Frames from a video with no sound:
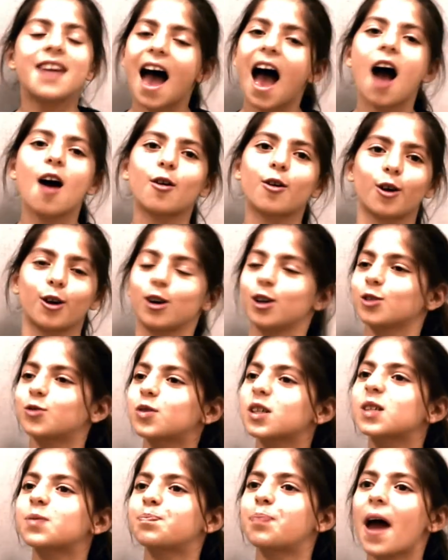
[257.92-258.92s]
Now, girls,
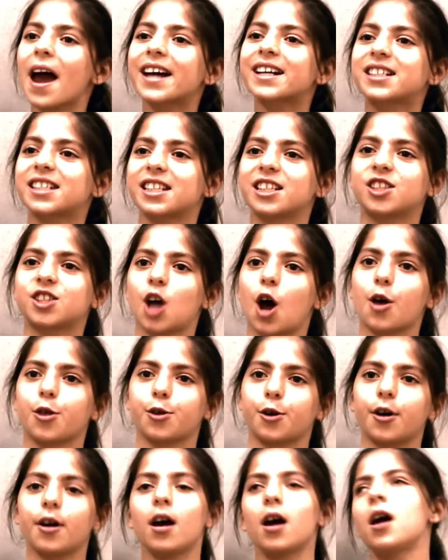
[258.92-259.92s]
respect each
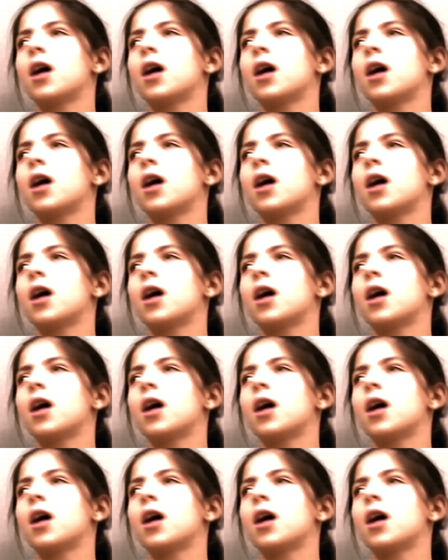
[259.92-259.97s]
other.